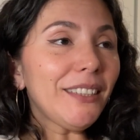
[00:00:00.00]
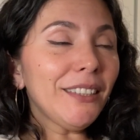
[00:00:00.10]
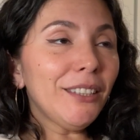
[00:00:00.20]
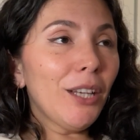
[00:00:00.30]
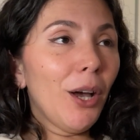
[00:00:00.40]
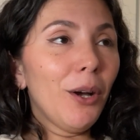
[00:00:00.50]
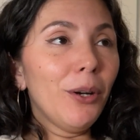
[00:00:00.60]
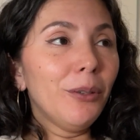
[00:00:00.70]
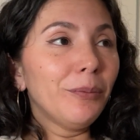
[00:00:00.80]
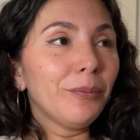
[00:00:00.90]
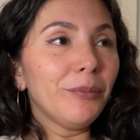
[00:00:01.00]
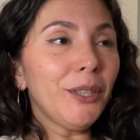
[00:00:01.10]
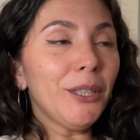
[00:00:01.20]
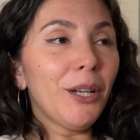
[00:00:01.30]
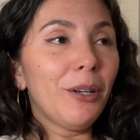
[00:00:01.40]
So,
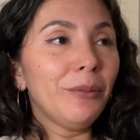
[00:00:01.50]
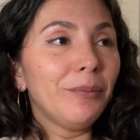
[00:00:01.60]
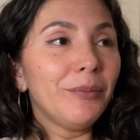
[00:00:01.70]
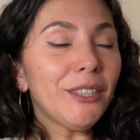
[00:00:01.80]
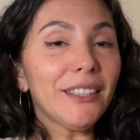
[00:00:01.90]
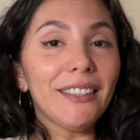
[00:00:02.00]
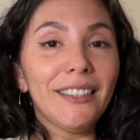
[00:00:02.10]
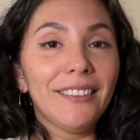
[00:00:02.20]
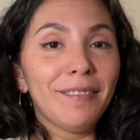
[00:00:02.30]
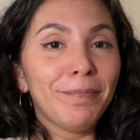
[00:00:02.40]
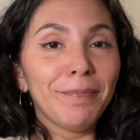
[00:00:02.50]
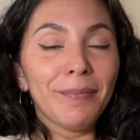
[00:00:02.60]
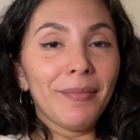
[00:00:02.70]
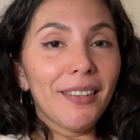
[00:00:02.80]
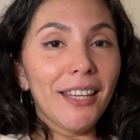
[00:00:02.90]
you know, just
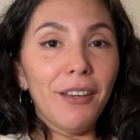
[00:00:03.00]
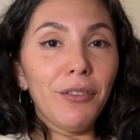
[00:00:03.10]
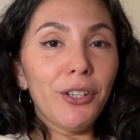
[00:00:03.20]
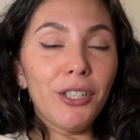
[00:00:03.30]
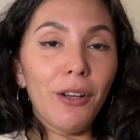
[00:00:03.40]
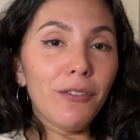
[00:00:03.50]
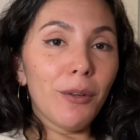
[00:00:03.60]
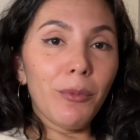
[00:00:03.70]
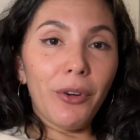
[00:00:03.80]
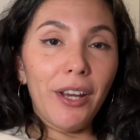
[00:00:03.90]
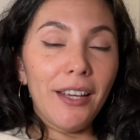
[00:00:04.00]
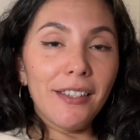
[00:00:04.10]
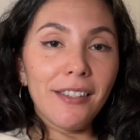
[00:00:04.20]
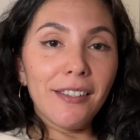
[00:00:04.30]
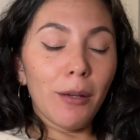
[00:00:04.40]
give yourself some
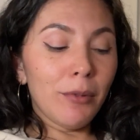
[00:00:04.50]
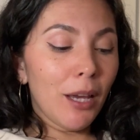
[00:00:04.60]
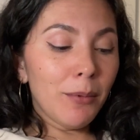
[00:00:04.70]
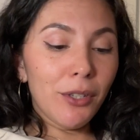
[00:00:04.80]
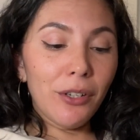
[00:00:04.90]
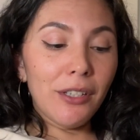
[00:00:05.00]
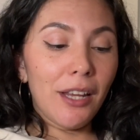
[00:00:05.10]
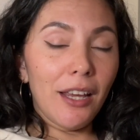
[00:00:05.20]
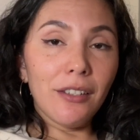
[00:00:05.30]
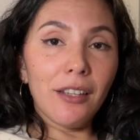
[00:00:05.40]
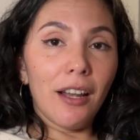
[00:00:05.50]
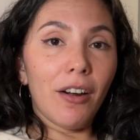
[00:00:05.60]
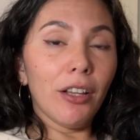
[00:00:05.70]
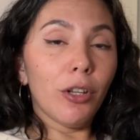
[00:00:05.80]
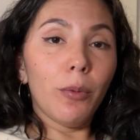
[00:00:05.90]
grace. Sometimes there's days that are
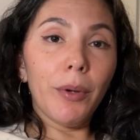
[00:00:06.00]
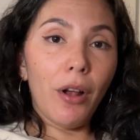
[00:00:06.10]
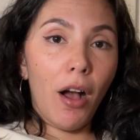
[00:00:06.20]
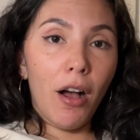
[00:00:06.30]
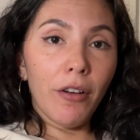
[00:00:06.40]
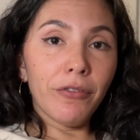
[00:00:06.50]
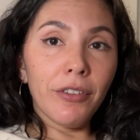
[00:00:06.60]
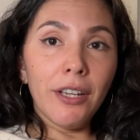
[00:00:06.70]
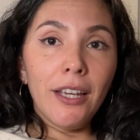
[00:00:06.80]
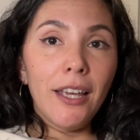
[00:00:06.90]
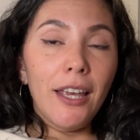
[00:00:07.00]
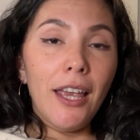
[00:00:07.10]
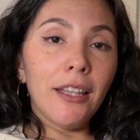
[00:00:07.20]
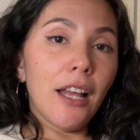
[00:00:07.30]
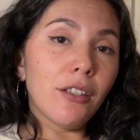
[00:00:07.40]
a little bit off,
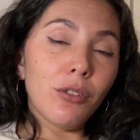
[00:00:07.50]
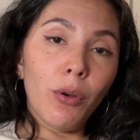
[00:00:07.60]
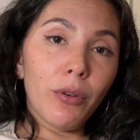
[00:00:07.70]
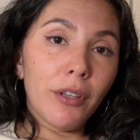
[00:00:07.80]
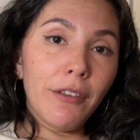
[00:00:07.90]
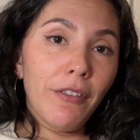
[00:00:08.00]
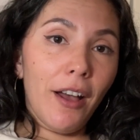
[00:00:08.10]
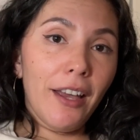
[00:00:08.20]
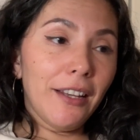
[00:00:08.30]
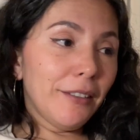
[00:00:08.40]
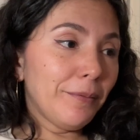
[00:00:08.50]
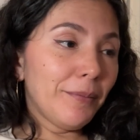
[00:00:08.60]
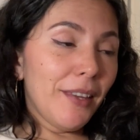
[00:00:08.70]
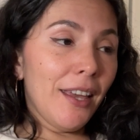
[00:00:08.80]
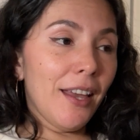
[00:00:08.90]
and that's totally fine.
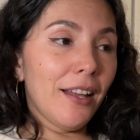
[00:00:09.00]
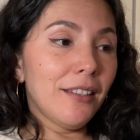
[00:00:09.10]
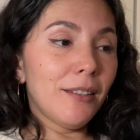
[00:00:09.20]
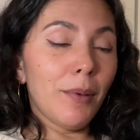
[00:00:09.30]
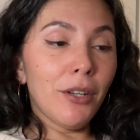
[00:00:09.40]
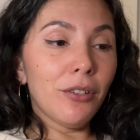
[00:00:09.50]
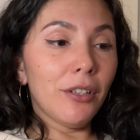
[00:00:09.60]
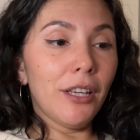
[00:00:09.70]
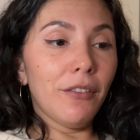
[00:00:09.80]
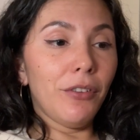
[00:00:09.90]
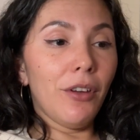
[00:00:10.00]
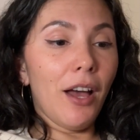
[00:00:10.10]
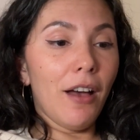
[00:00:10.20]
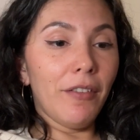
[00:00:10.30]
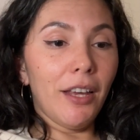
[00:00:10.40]
And especially if you
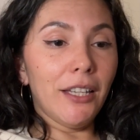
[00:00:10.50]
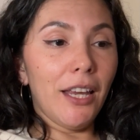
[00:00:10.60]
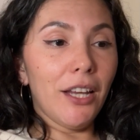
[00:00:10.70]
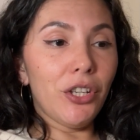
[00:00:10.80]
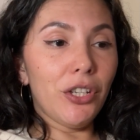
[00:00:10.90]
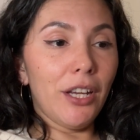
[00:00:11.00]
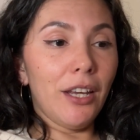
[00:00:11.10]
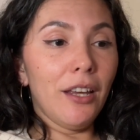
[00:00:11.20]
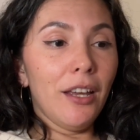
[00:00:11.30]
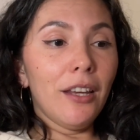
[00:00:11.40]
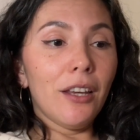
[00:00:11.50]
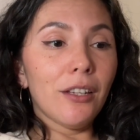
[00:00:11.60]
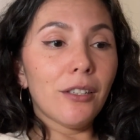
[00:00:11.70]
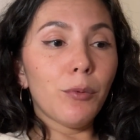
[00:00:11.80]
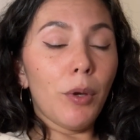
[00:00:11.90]
have ADHD,
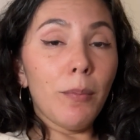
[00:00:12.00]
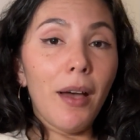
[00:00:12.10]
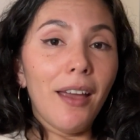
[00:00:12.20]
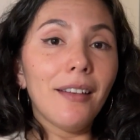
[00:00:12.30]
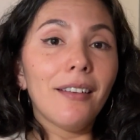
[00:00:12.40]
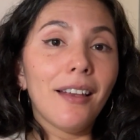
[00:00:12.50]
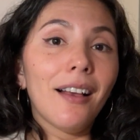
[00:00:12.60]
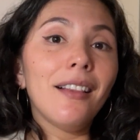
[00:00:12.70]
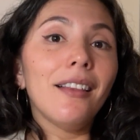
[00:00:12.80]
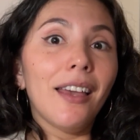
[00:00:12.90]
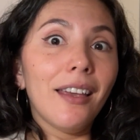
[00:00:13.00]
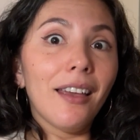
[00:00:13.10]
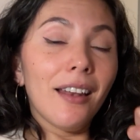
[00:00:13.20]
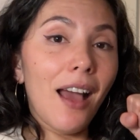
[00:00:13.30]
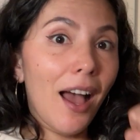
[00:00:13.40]
because we might cling
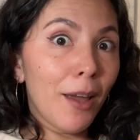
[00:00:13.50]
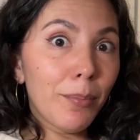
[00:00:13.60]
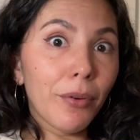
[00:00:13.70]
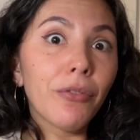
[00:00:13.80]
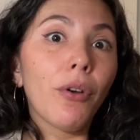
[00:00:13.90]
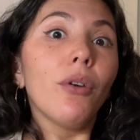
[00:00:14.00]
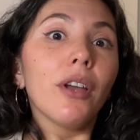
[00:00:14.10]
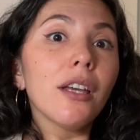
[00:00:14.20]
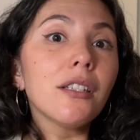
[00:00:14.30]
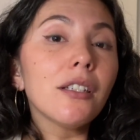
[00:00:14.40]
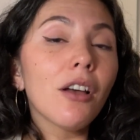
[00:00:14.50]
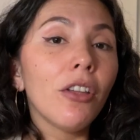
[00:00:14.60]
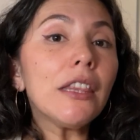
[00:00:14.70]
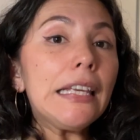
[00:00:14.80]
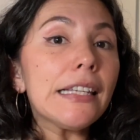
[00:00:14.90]
and hyper focus
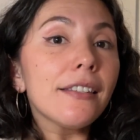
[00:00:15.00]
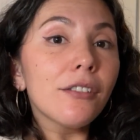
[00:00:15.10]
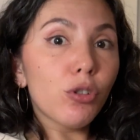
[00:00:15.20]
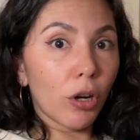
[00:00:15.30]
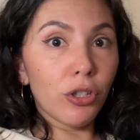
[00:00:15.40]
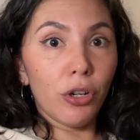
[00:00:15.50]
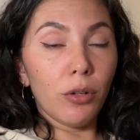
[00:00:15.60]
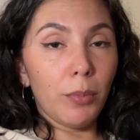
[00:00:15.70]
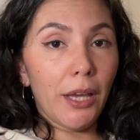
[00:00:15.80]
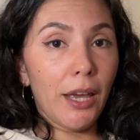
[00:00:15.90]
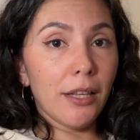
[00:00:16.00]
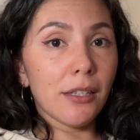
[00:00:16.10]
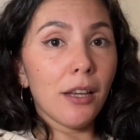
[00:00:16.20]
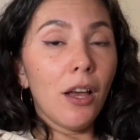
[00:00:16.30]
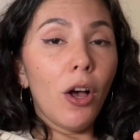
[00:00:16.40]
on these structured plans,
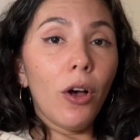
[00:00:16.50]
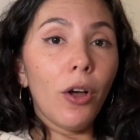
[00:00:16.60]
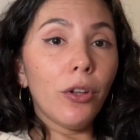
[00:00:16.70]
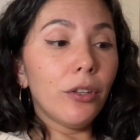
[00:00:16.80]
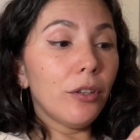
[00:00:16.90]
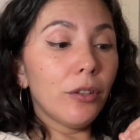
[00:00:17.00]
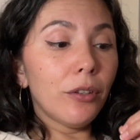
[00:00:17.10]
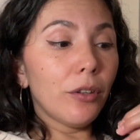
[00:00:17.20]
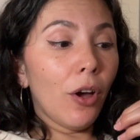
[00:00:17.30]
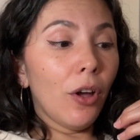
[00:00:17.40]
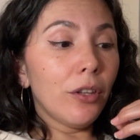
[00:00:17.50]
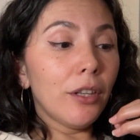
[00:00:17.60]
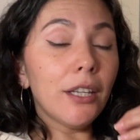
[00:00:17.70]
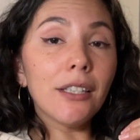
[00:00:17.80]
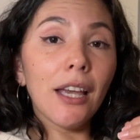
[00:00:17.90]
on
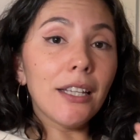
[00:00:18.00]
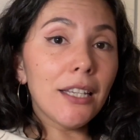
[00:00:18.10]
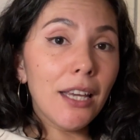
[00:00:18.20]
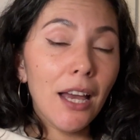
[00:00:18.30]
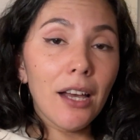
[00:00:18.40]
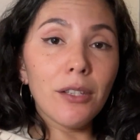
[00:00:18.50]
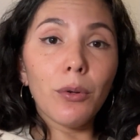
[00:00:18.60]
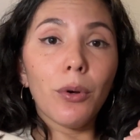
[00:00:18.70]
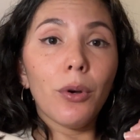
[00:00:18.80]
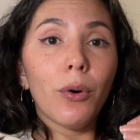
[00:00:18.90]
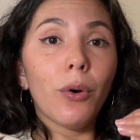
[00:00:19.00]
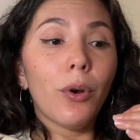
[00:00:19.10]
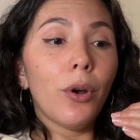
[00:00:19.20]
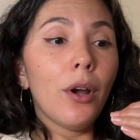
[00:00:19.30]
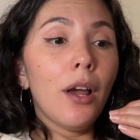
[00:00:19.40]
these ideas or